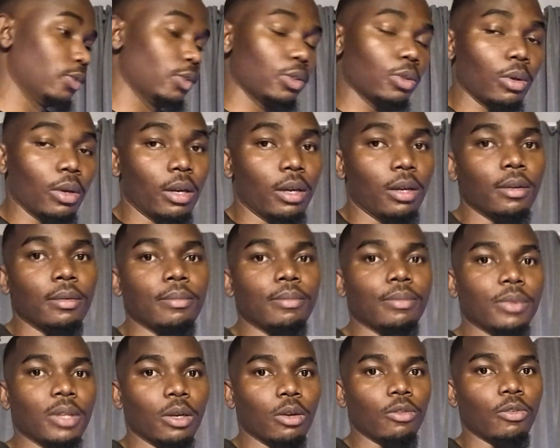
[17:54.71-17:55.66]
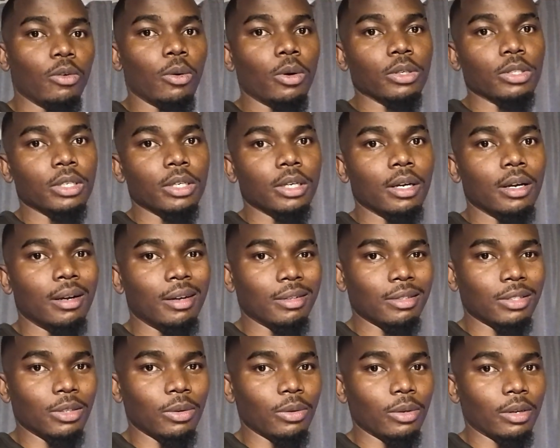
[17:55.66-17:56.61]
So yeah, thank you for watching. I'll
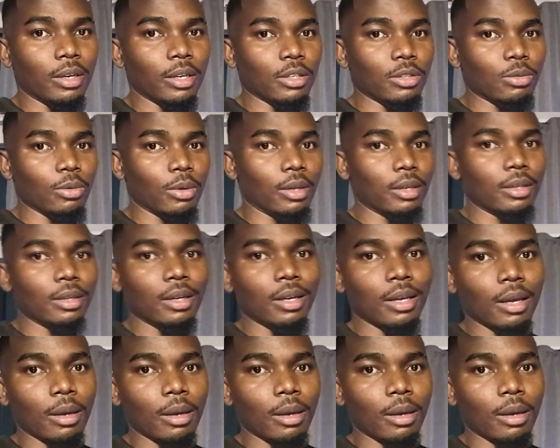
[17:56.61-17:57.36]
see you on the next one.